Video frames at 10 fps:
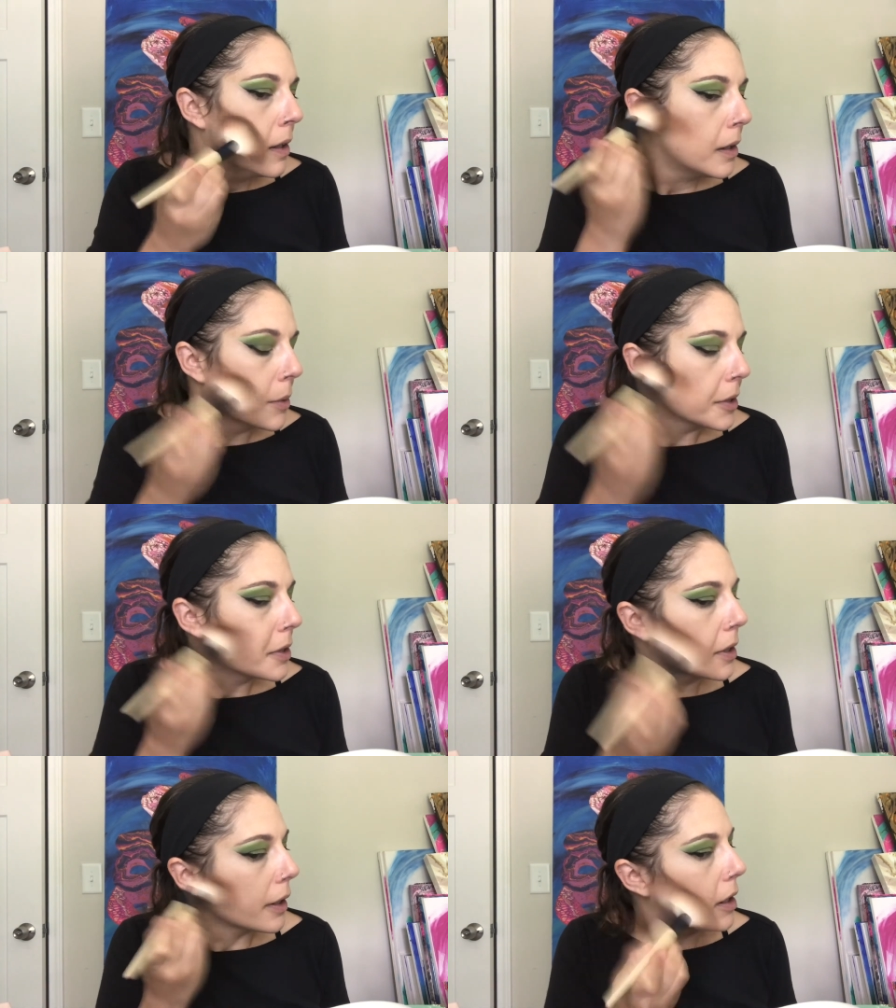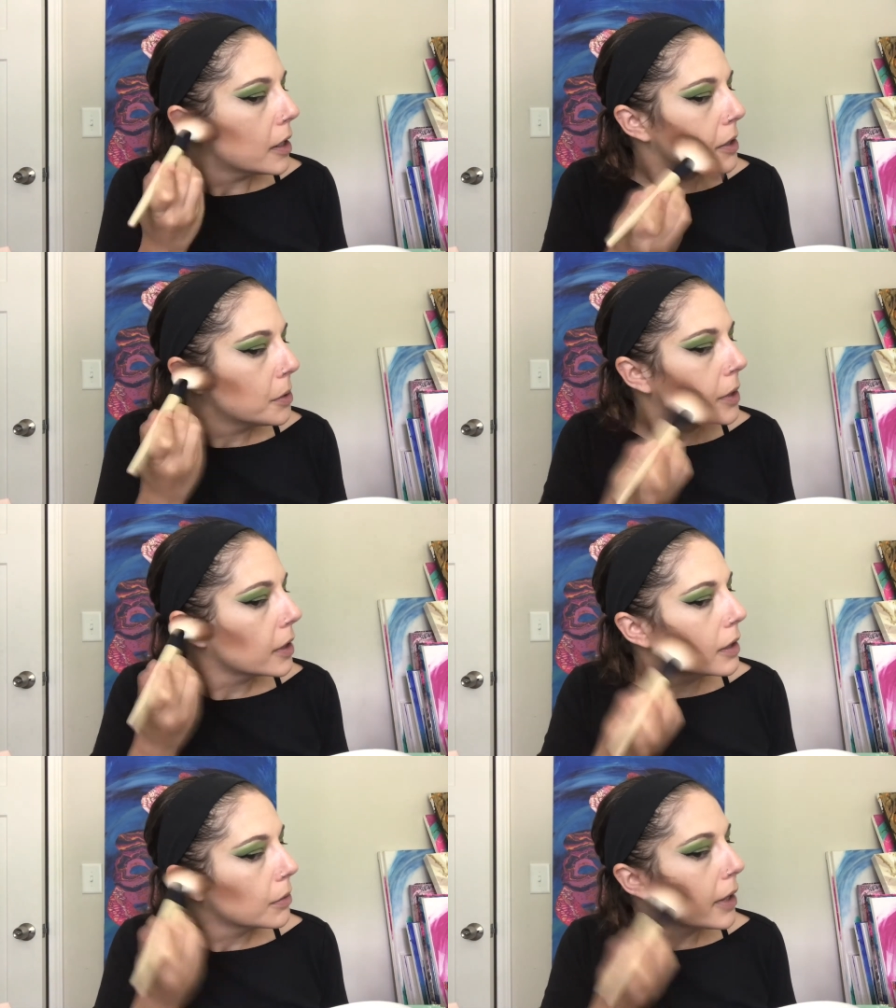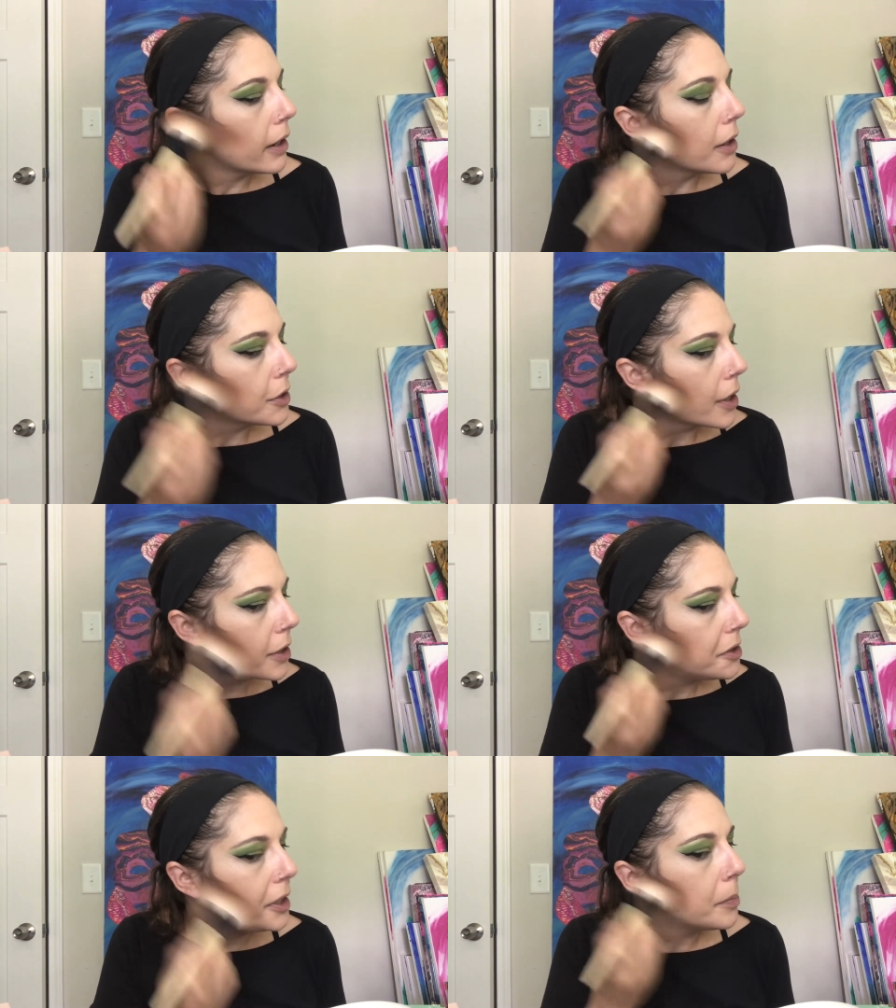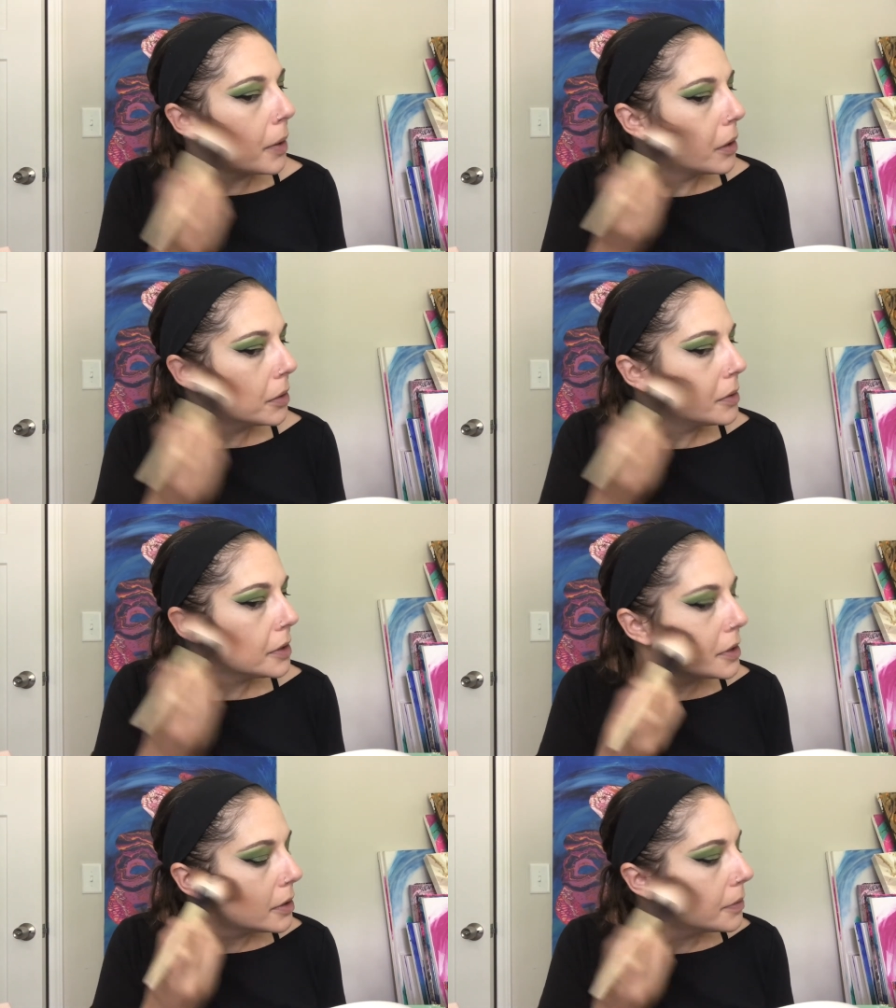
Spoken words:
And we're just going to contour right under our cheekbones.